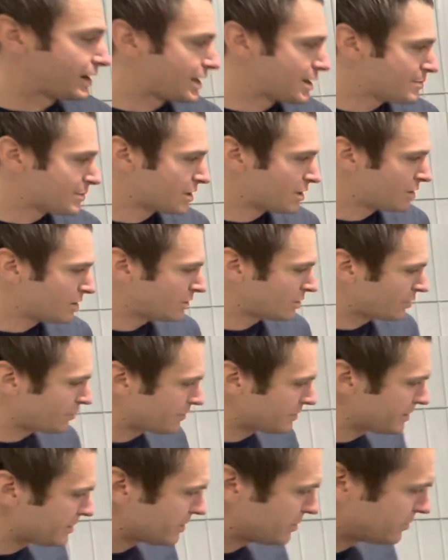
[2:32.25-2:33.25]
coming on over
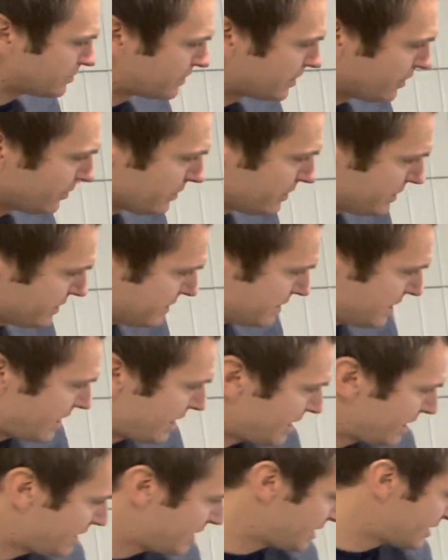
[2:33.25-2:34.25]
to the utility
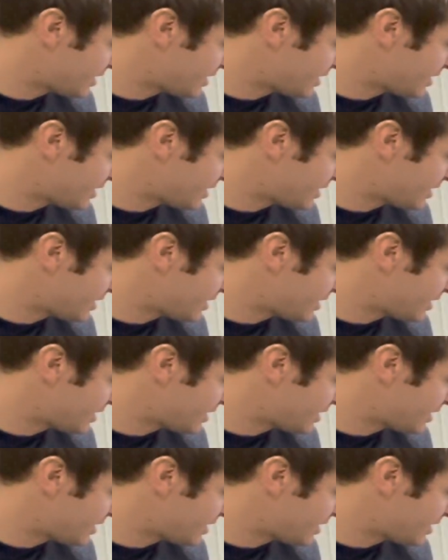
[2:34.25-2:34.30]
side.